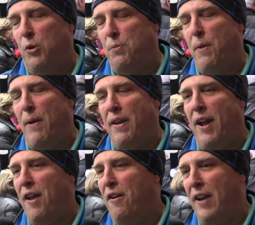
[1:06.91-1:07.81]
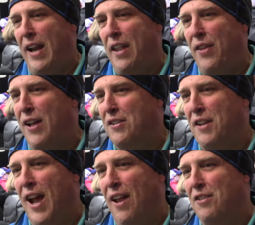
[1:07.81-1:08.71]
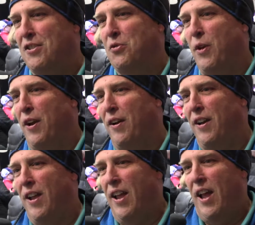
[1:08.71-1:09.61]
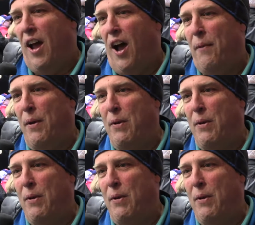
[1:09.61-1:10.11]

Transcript: we spent about $980,000 this winter, um,